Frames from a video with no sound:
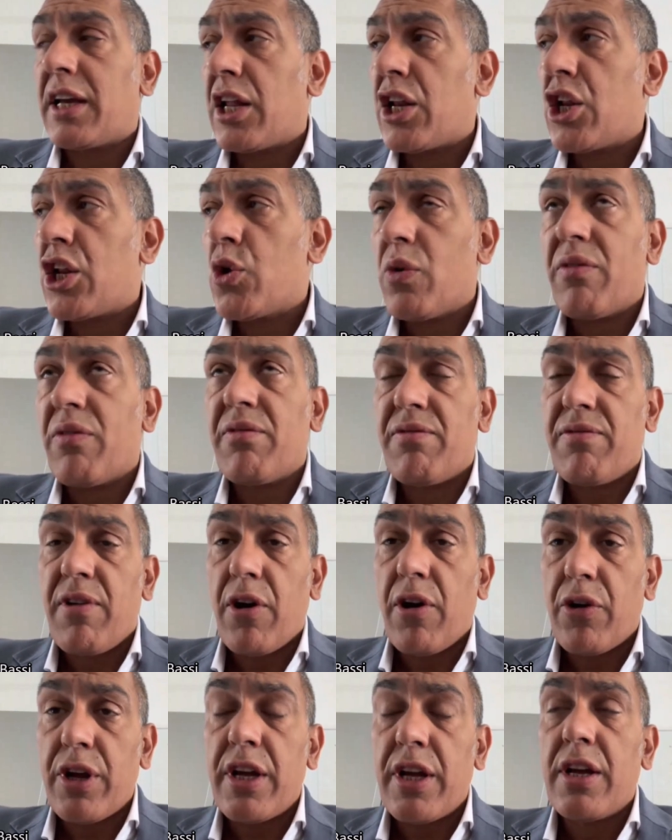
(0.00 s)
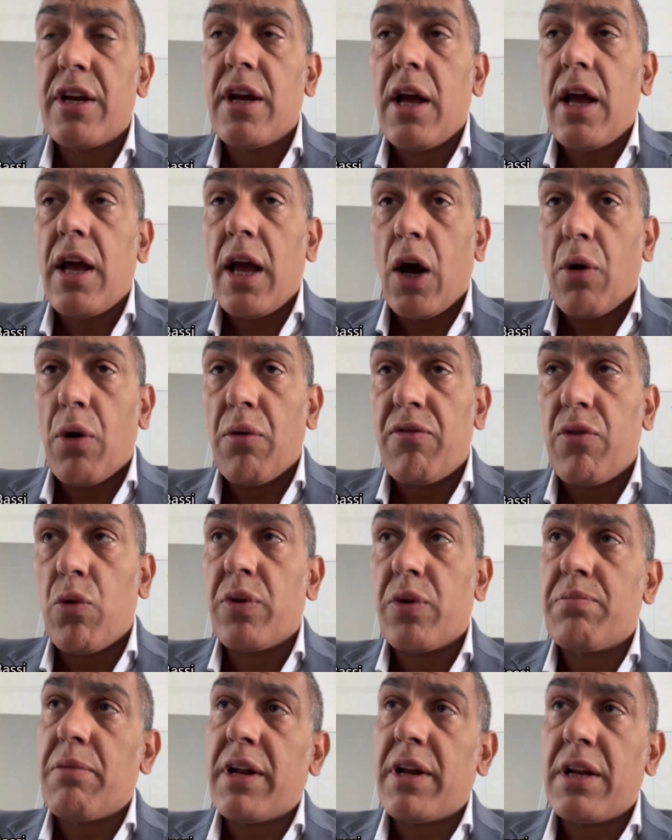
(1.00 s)
again, who are very
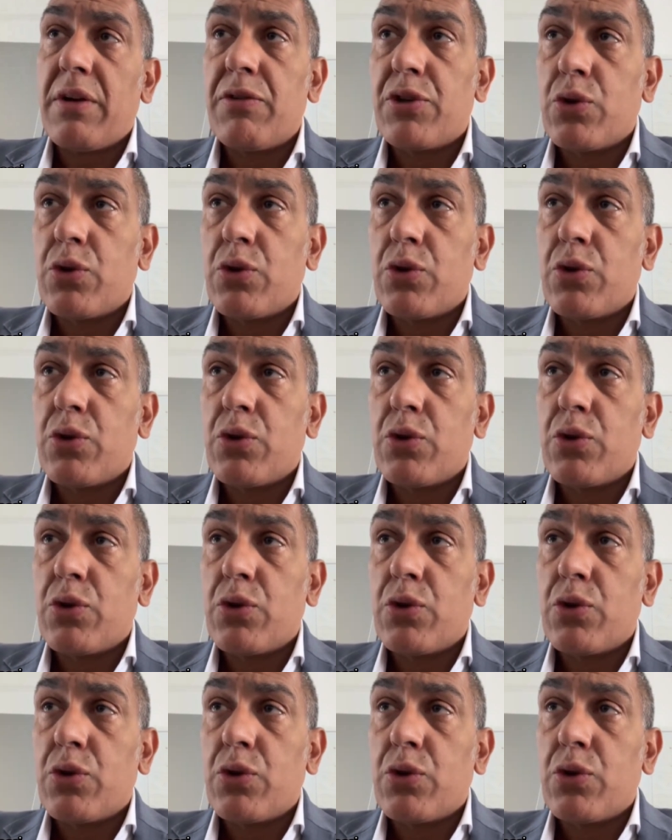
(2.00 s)
helpful with many